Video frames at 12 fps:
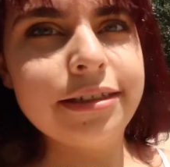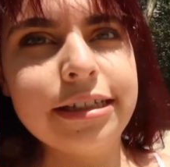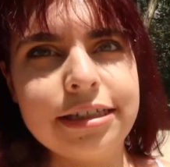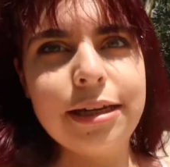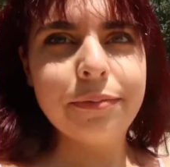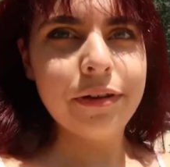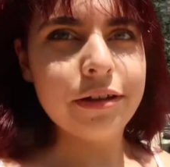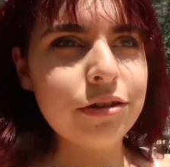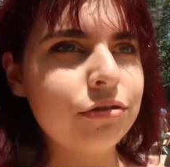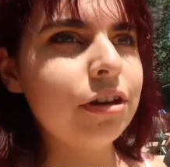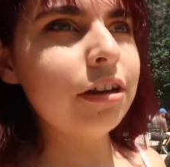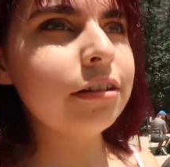Disney
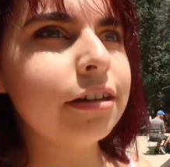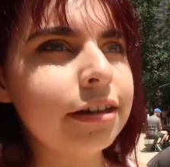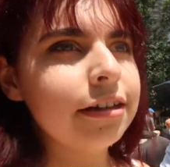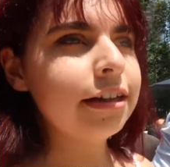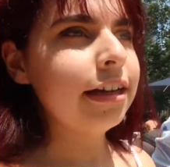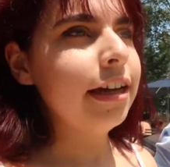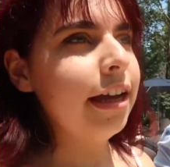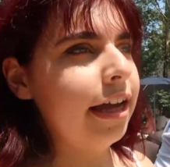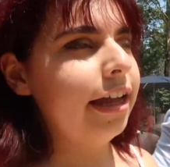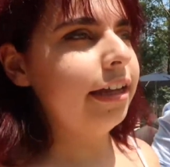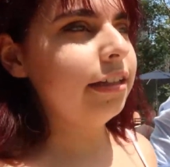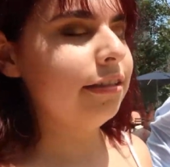Plus truck,
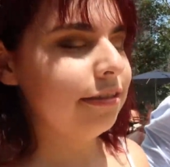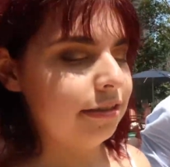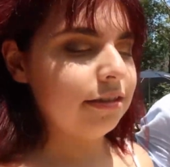and